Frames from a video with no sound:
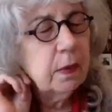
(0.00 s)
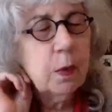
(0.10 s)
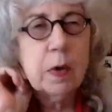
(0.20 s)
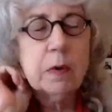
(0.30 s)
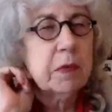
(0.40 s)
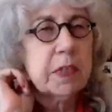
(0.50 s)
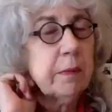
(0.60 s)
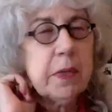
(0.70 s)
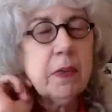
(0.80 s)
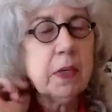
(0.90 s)
or
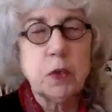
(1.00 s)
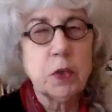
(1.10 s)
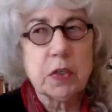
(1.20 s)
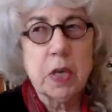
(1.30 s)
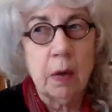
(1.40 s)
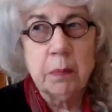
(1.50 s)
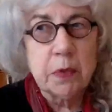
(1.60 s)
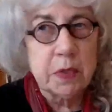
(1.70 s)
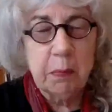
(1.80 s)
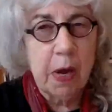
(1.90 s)
something that just
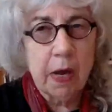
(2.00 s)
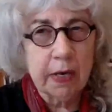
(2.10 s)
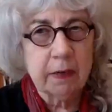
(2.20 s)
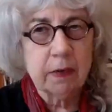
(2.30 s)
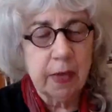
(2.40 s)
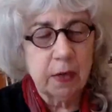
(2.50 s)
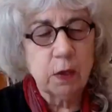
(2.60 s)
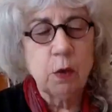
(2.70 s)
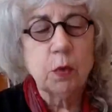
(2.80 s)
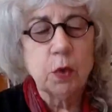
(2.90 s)
comes to mind that
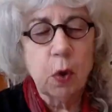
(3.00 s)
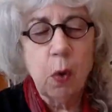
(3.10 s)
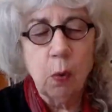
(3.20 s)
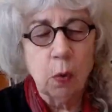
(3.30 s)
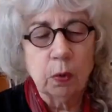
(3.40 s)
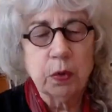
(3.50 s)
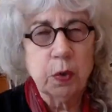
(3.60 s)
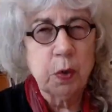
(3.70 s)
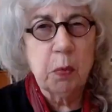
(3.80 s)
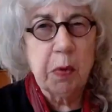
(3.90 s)
you told,
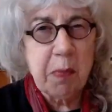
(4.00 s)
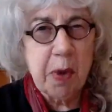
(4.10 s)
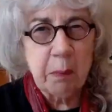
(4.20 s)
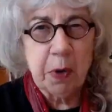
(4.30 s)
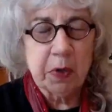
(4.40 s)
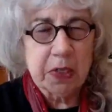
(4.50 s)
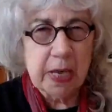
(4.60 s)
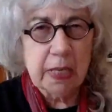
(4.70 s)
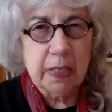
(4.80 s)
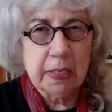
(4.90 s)
you remember
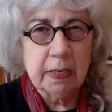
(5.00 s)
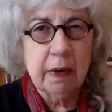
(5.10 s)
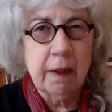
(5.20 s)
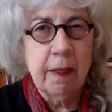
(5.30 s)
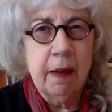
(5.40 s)
telling